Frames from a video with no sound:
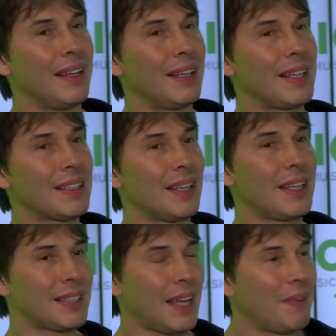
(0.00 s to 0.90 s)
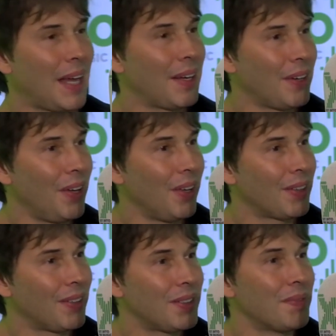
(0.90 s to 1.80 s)
let's say it began on
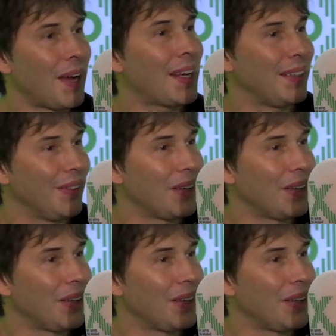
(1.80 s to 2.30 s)
Earth. It doesn't matter, though.